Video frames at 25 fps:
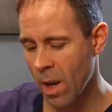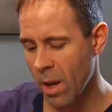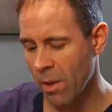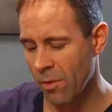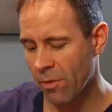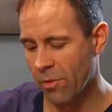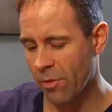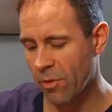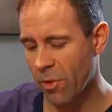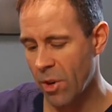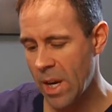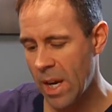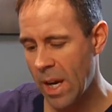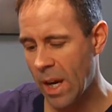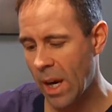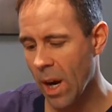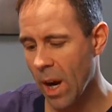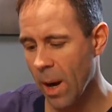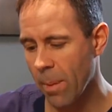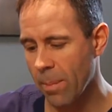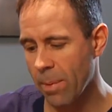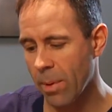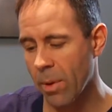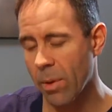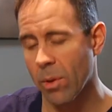Freeing
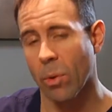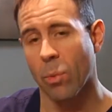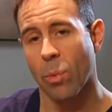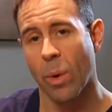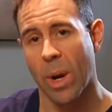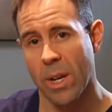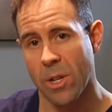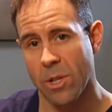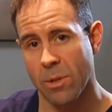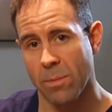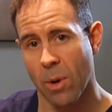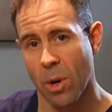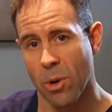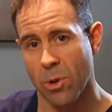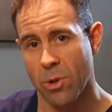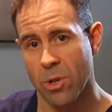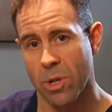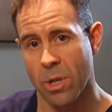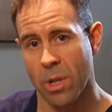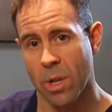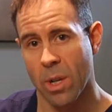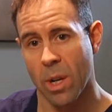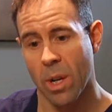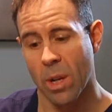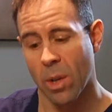up the range of
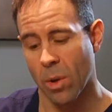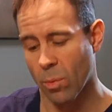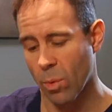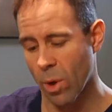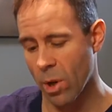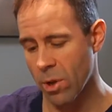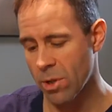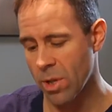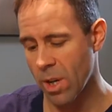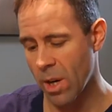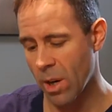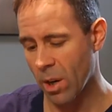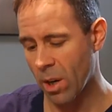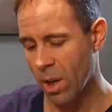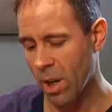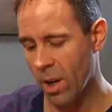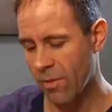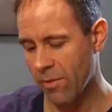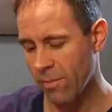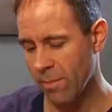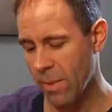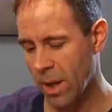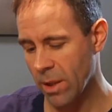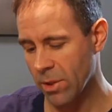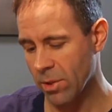motion in the rotator cuff
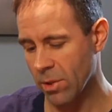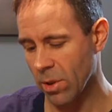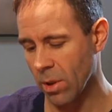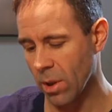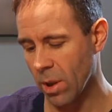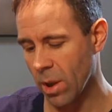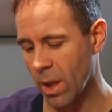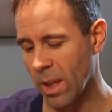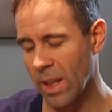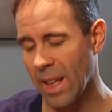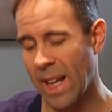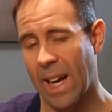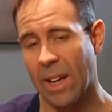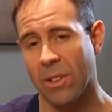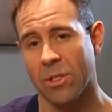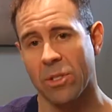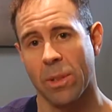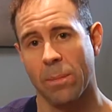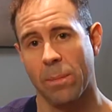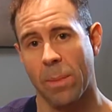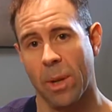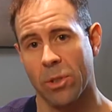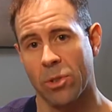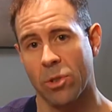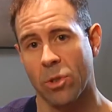muscle allows the
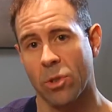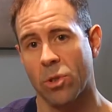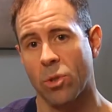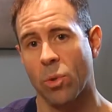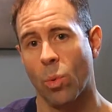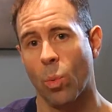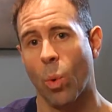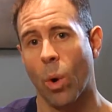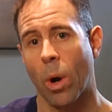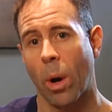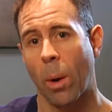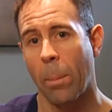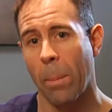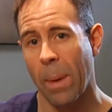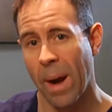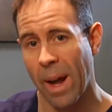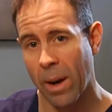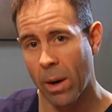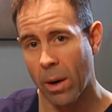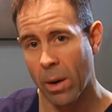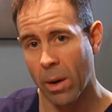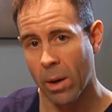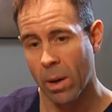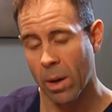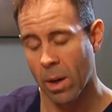muscle to work
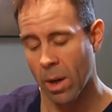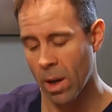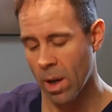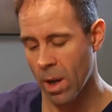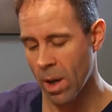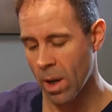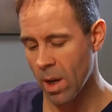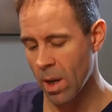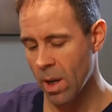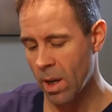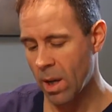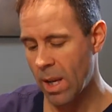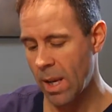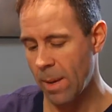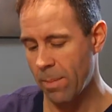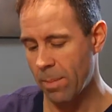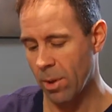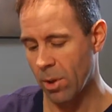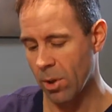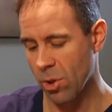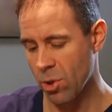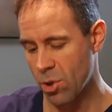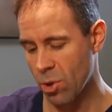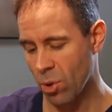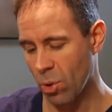better,
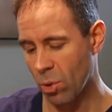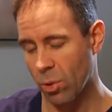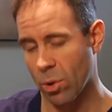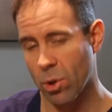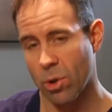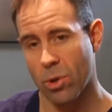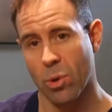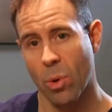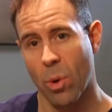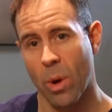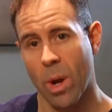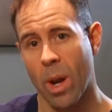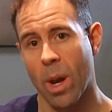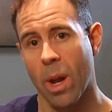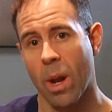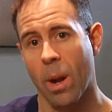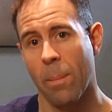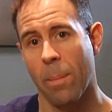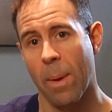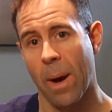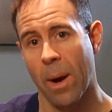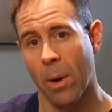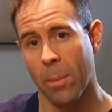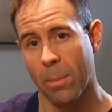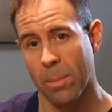keeping the shoulder joint in a
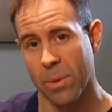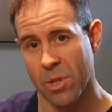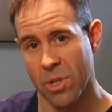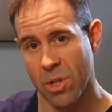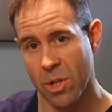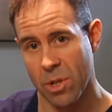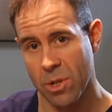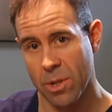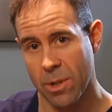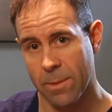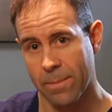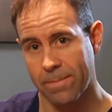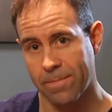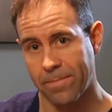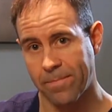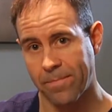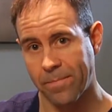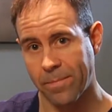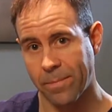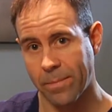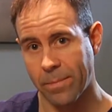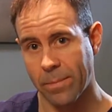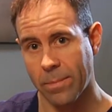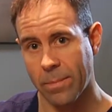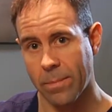better position.
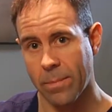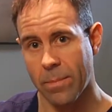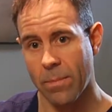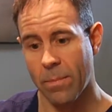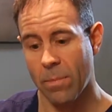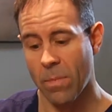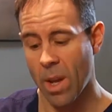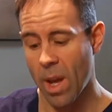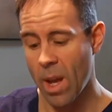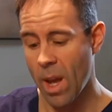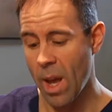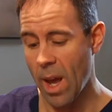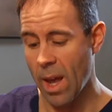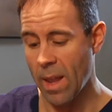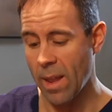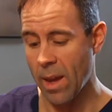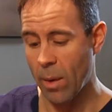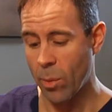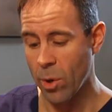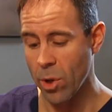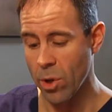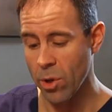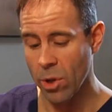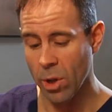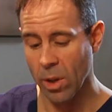And then
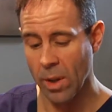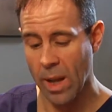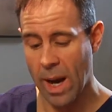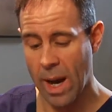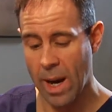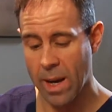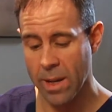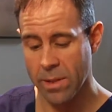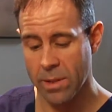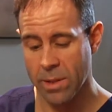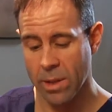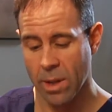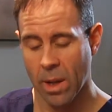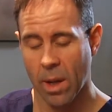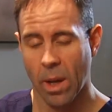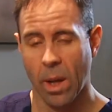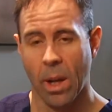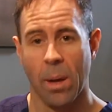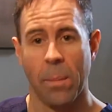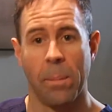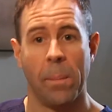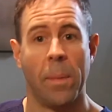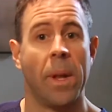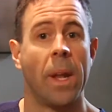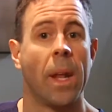we utilize
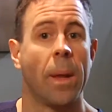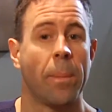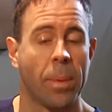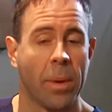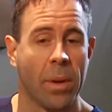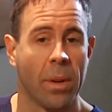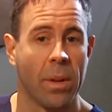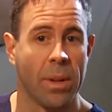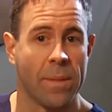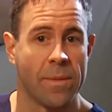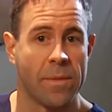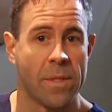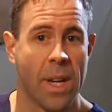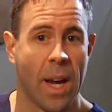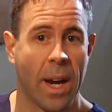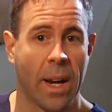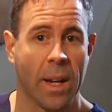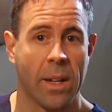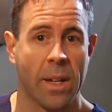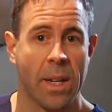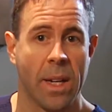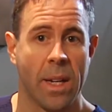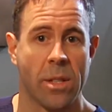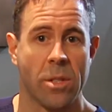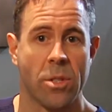manipulative
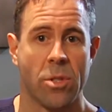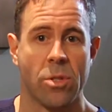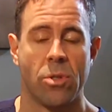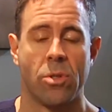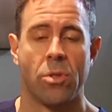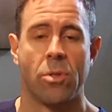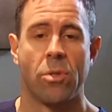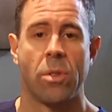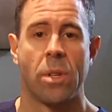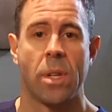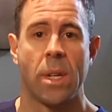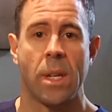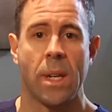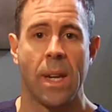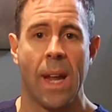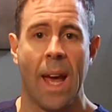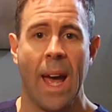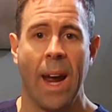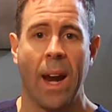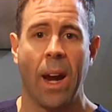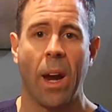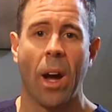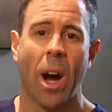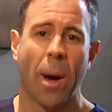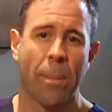techniques to the
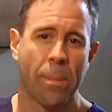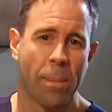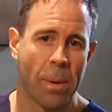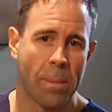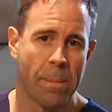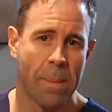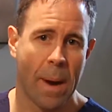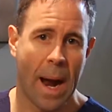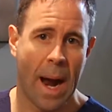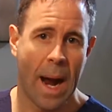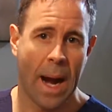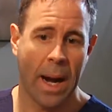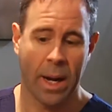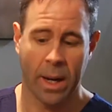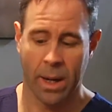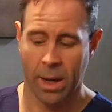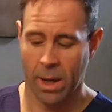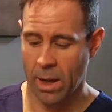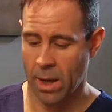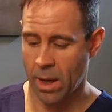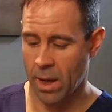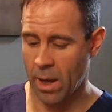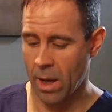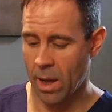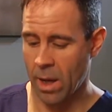neck, upper back,
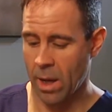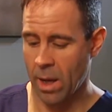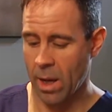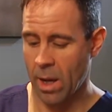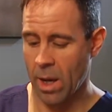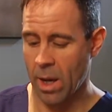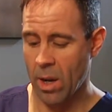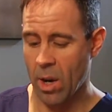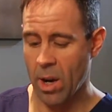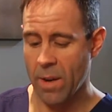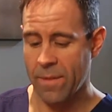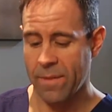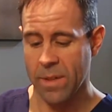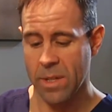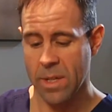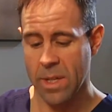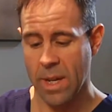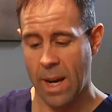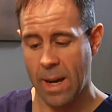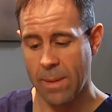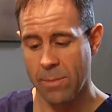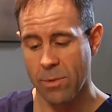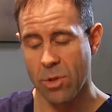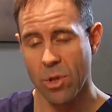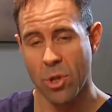and
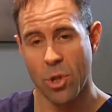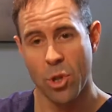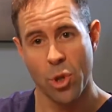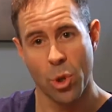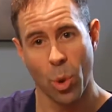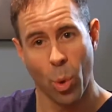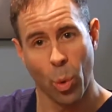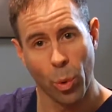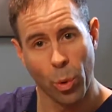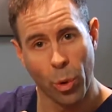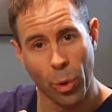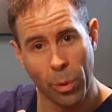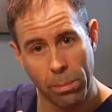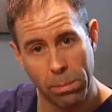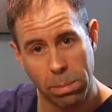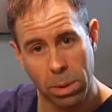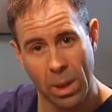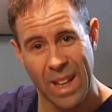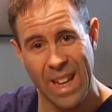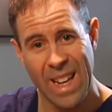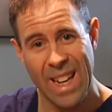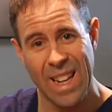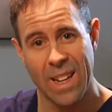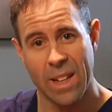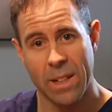oftentimes the shoulder
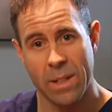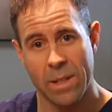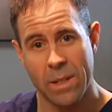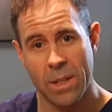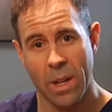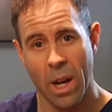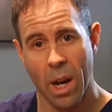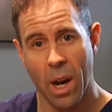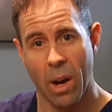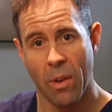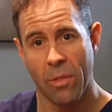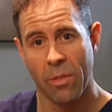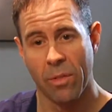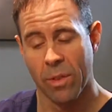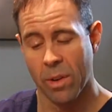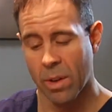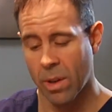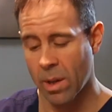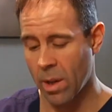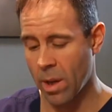blade itself.